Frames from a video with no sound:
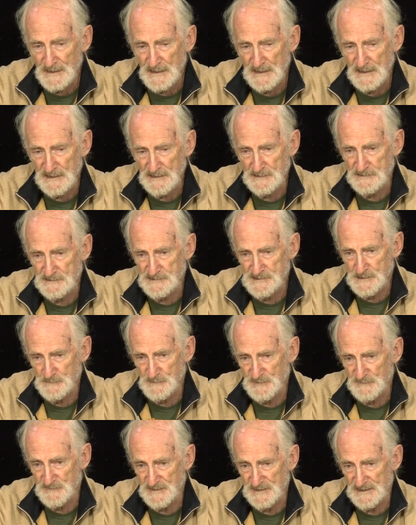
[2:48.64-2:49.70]
and some
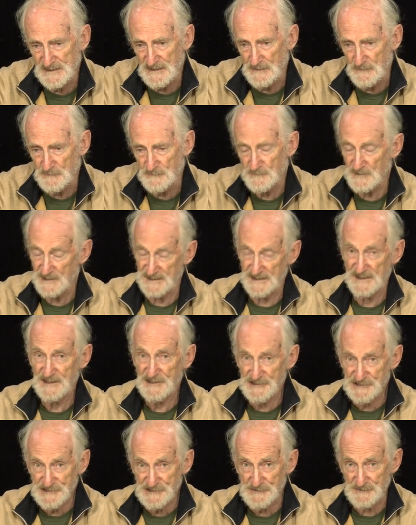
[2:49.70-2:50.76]
of the outright
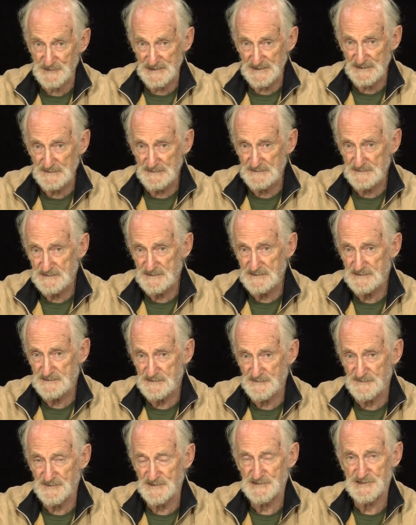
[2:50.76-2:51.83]
history
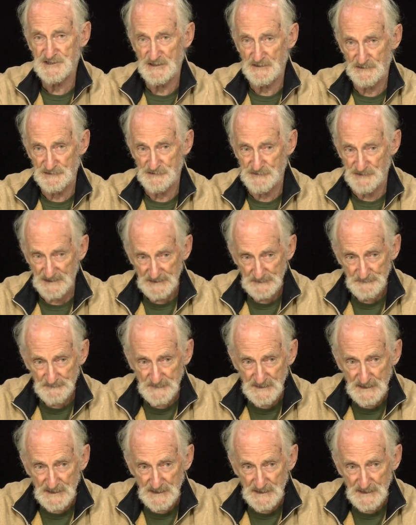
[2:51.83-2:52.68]
to this country